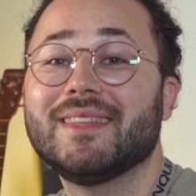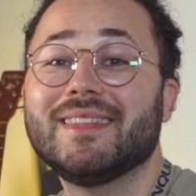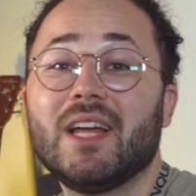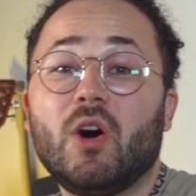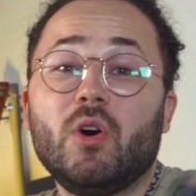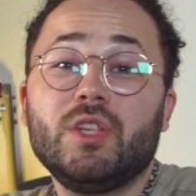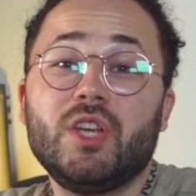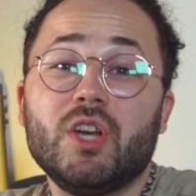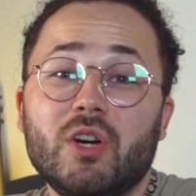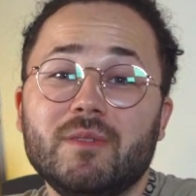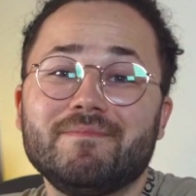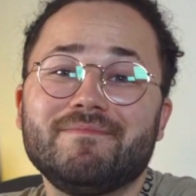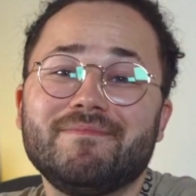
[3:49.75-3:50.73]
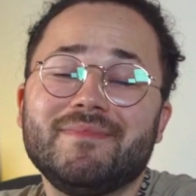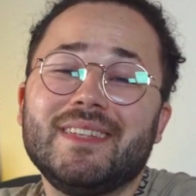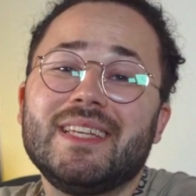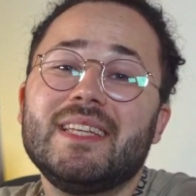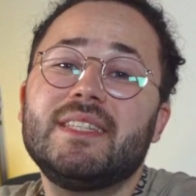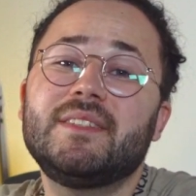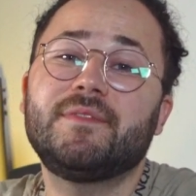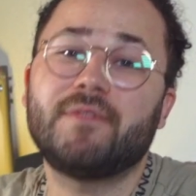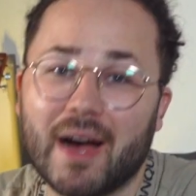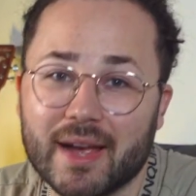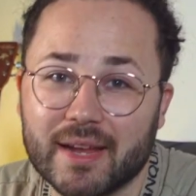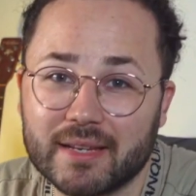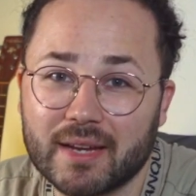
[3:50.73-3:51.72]
The audio is
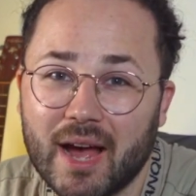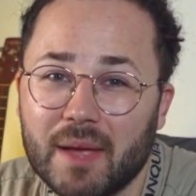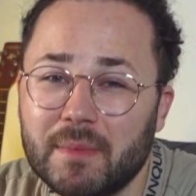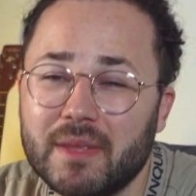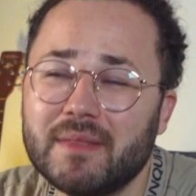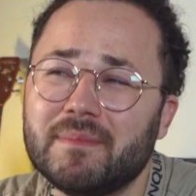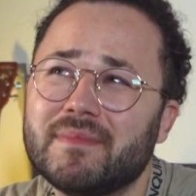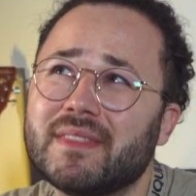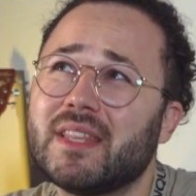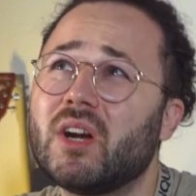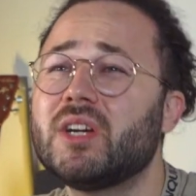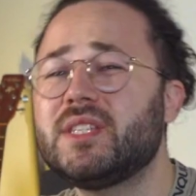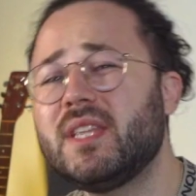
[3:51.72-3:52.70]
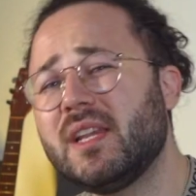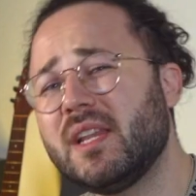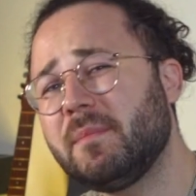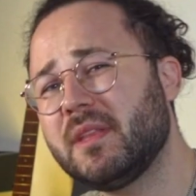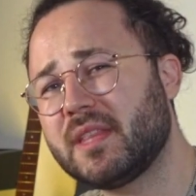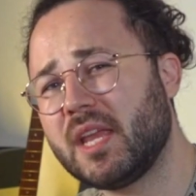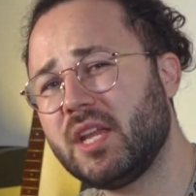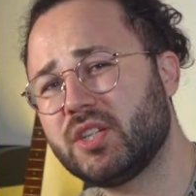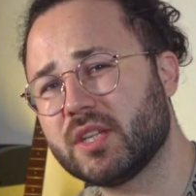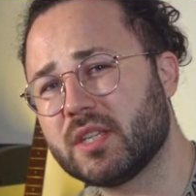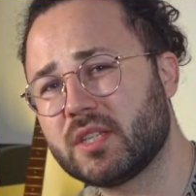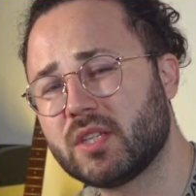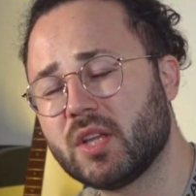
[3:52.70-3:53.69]
fine. I mean, there are still
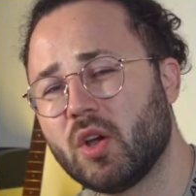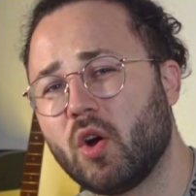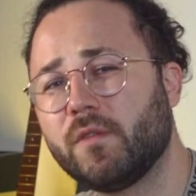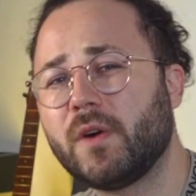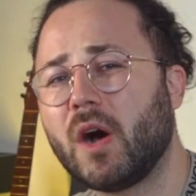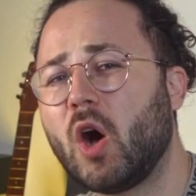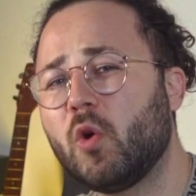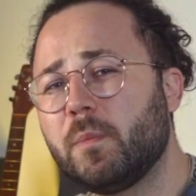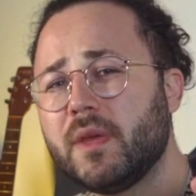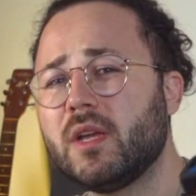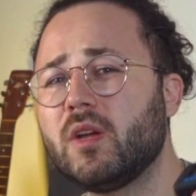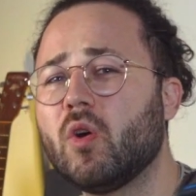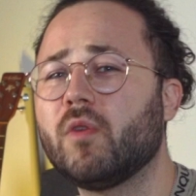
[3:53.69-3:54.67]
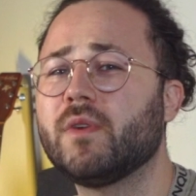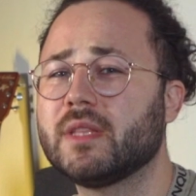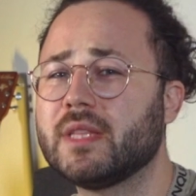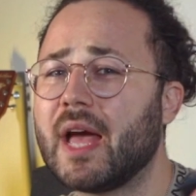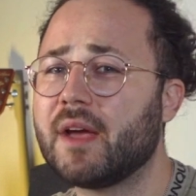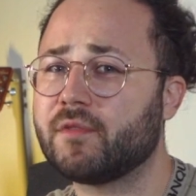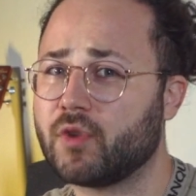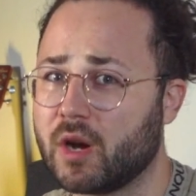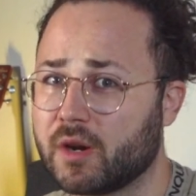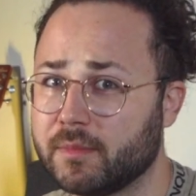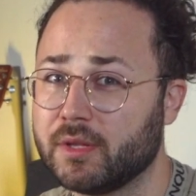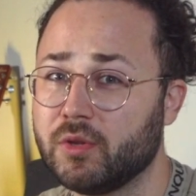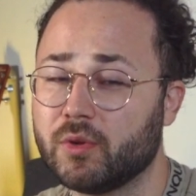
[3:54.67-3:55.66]
limitations of how big of a
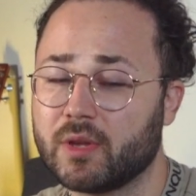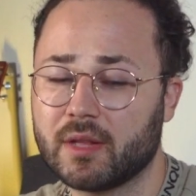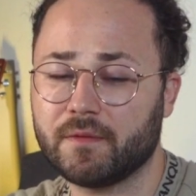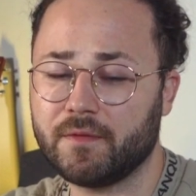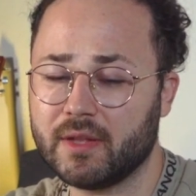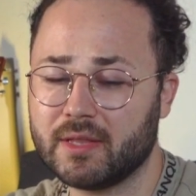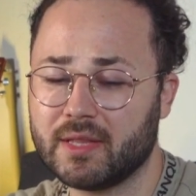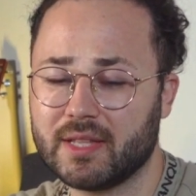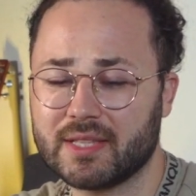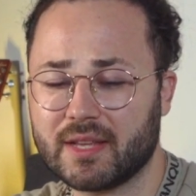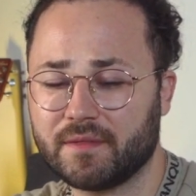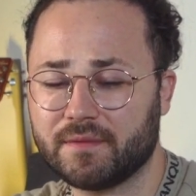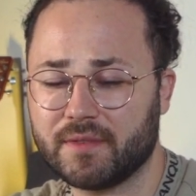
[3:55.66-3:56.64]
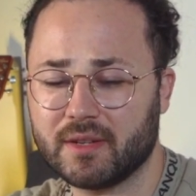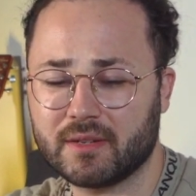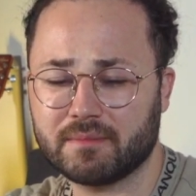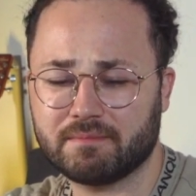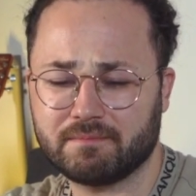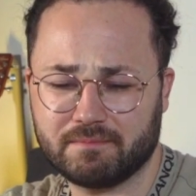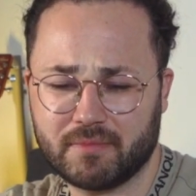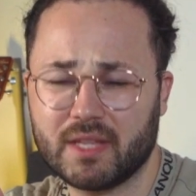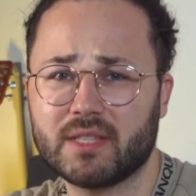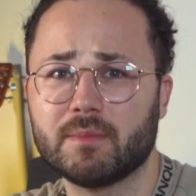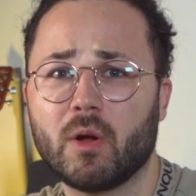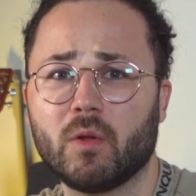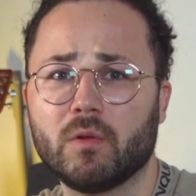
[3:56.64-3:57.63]
diaphragm you can fit in something this
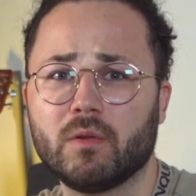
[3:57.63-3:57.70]
small.